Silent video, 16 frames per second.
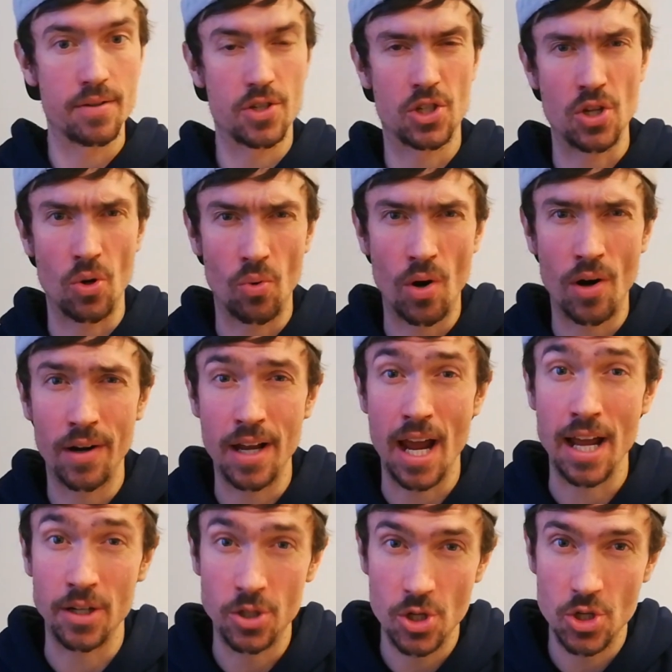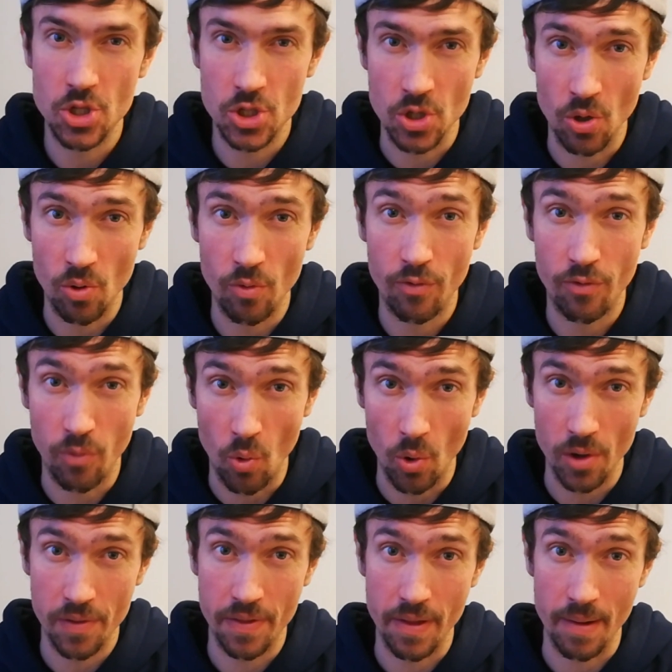so on and so
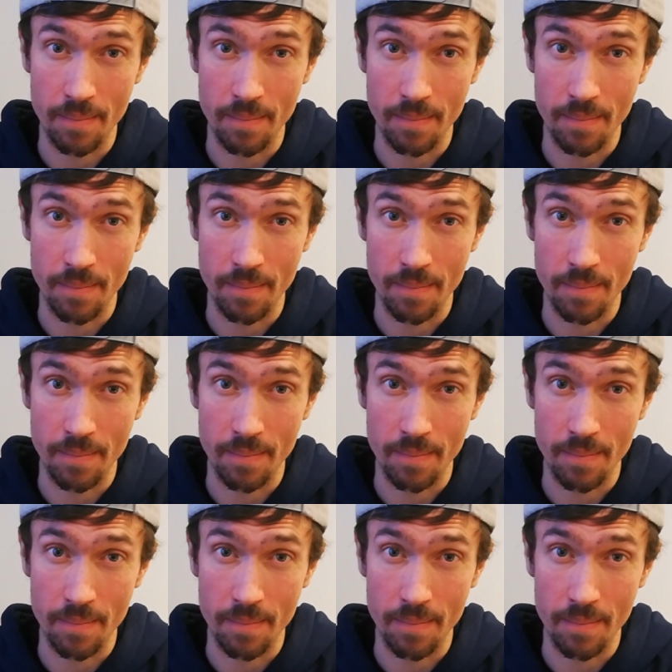forth.